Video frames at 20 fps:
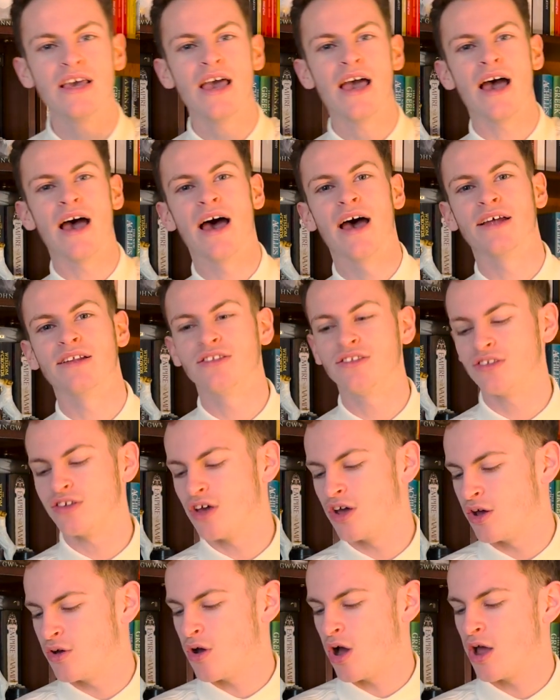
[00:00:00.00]
and
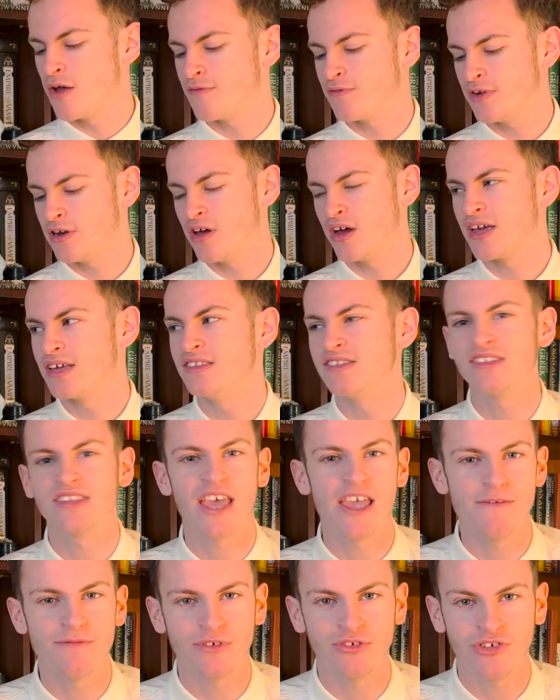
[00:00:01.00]
so hopefully I can
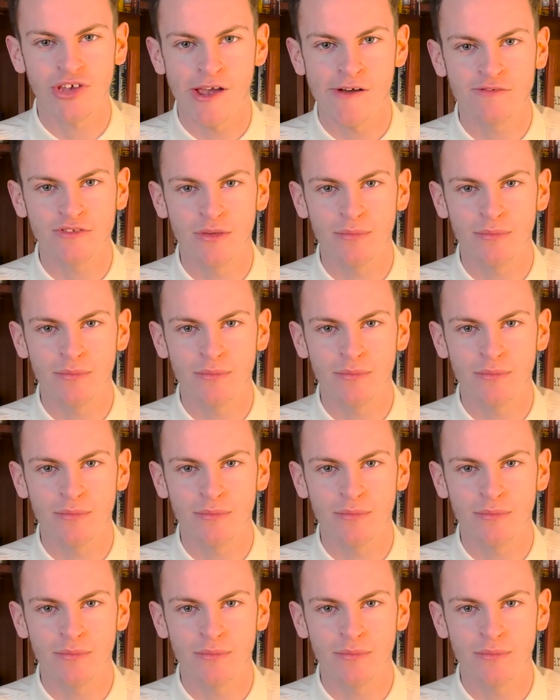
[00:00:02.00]
save the shelves